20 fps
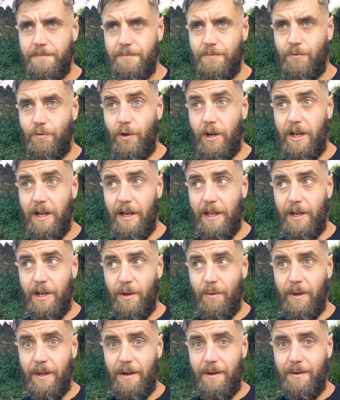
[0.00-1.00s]
Really do
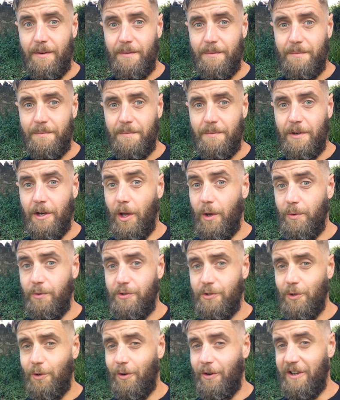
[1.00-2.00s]
it. No
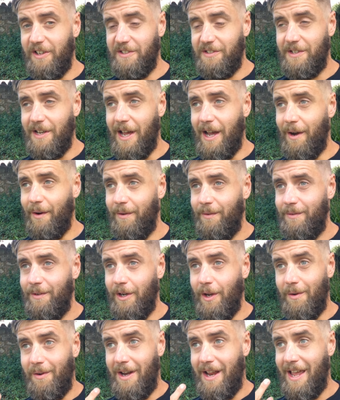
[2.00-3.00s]
stories now.
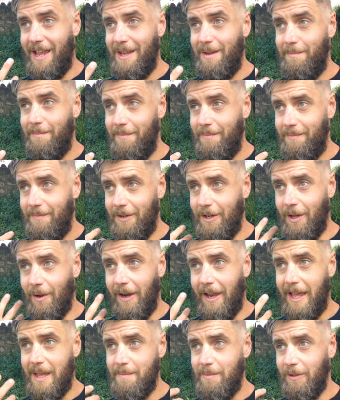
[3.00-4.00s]
No name, no
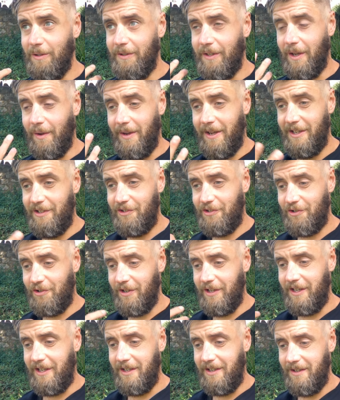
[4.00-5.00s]
label, no
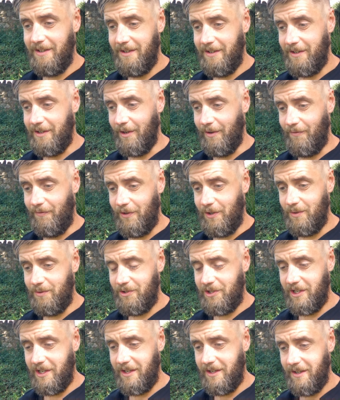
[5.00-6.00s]
history, no
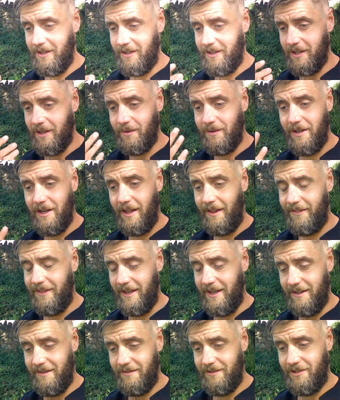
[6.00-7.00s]
future, no
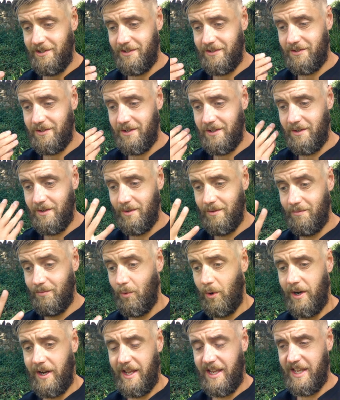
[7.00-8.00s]
nothing. Just
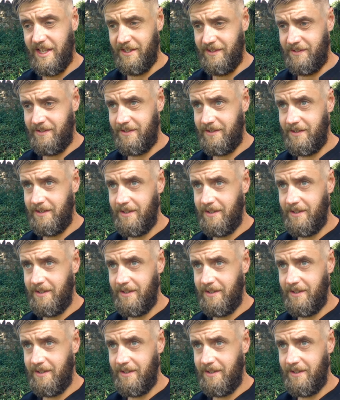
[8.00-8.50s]
what is.